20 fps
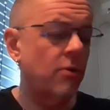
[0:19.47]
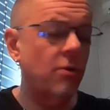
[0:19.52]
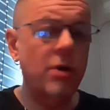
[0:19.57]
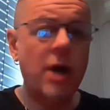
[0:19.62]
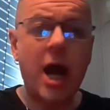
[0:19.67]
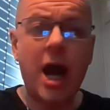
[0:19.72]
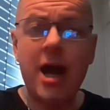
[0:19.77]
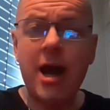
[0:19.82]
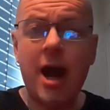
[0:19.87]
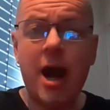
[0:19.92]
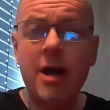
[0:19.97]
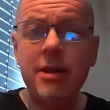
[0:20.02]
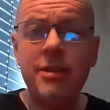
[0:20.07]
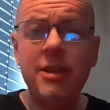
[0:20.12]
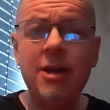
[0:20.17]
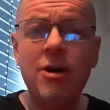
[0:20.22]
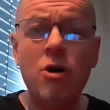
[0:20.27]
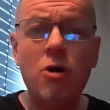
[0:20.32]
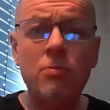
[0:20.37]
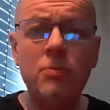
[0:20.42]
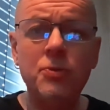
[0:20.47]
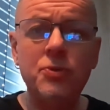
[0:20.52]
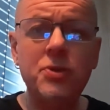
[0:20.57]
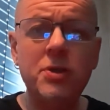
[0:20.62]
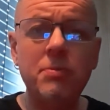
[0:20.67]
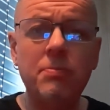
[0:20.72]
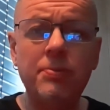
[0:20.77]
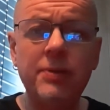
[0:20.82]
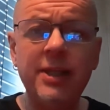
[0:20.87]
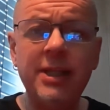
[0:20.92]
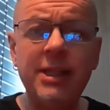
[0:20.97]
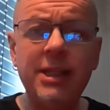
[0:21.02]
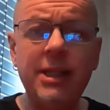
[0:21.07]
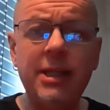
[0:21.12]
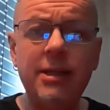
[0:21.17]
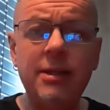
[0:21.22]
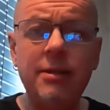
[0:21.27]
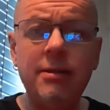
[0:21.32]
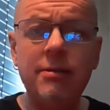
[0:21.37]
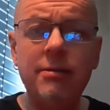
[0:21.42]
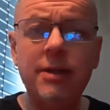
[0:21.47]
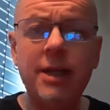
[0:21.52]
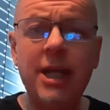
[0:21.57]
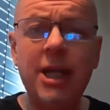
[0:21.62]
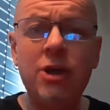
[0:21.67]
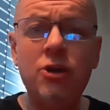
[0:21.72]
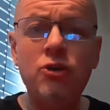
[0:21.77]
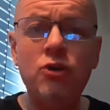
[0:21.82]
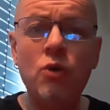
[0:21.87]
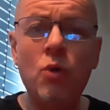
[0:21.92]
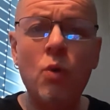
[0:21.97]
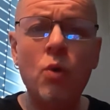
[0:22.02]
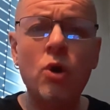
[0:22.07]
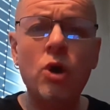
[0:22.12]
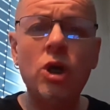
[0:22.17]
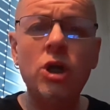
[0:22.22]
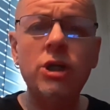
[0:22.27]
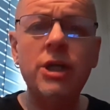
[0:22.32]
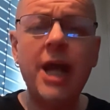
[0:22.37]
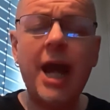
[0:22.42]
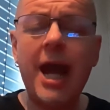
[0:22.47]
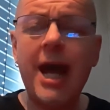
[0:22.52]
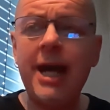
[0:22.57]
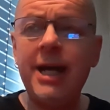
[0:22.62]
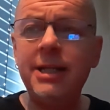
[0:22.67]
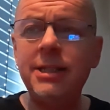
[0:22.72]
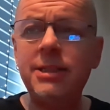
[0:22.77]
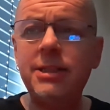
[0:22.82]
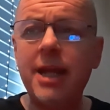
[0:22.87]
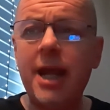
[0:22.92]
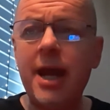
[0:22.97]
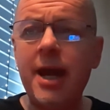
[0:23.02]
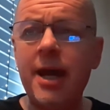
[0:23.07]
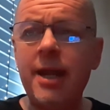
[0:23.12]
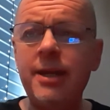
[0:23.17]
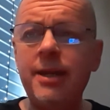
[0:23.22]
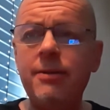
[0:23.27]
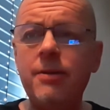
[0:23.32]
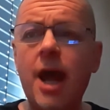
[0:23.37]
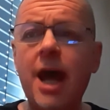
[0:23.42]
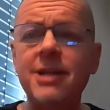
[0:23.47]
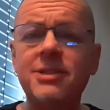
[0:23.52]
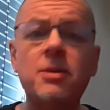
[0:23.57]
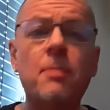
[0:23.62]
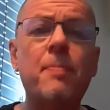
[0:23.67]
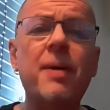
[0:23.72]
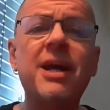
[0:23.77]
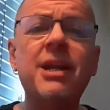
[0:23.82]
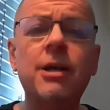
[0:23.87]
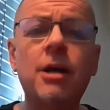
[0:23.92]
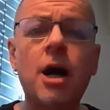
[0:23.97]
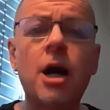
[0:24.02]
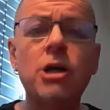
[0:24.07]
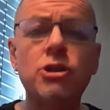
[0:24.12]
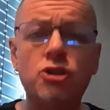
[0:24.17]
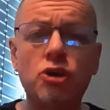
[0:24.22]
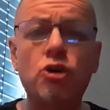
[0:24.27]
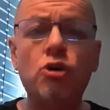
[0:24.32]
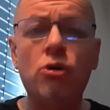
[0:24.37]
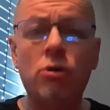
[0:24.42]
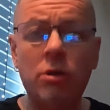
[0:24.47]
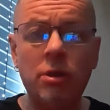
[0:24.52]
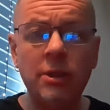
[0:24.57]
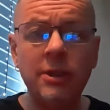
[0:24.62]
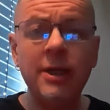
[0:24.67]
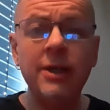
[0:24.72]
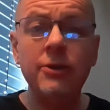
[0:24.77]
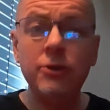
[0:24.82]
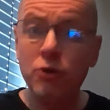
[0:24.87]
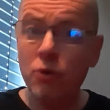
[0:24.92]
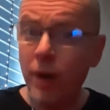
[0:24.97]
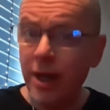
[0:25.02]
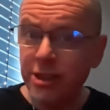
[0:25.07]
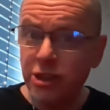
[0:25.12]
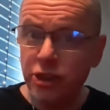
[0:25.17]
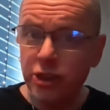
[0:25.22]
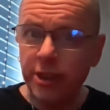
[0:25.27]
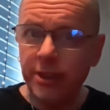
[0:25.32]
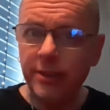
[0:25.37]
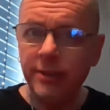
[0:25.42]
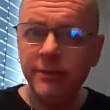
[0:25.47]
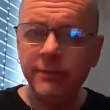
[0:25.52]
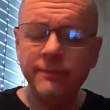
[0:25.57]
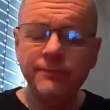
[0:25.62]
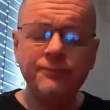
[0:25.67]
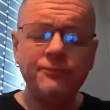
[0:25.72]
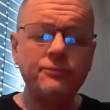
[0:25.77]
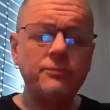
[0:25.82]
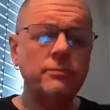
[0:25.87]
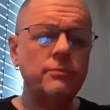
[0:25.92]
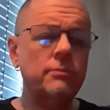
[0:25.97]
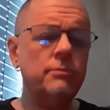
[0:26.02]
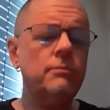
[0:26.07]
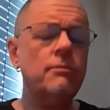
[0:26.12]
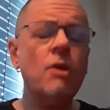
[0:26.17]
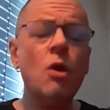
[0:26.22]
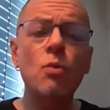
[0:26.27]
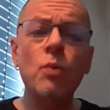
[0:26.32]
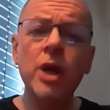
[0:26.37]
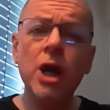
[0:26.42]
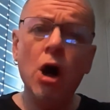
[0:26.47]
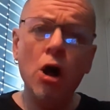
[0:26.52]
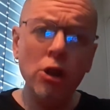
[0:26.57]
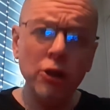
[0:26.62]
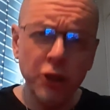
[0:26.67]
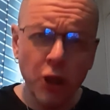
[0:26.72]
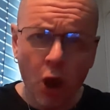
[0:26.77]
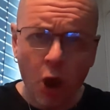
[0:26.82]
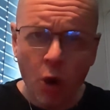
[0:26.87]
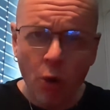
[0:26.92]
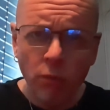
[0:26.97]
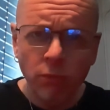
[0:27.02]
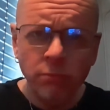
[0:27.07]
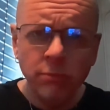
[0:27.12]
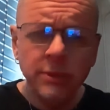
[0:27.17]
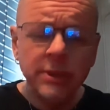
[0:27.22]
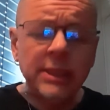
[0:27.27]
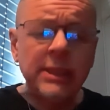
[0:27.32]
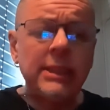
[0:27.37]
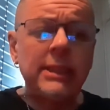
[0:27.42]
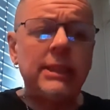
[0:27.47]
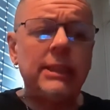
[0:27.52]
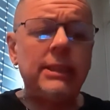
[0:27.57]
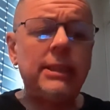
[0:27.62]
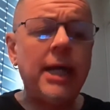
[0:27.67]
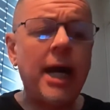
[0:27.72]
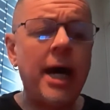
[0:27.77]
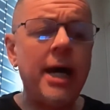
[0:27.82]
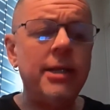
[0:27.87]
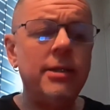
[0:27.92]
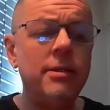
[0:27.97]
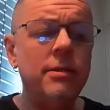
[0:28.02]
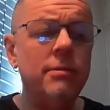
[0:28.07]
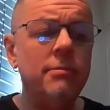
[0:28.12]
I think, almost completely ignored as a pedagogical question. We all know that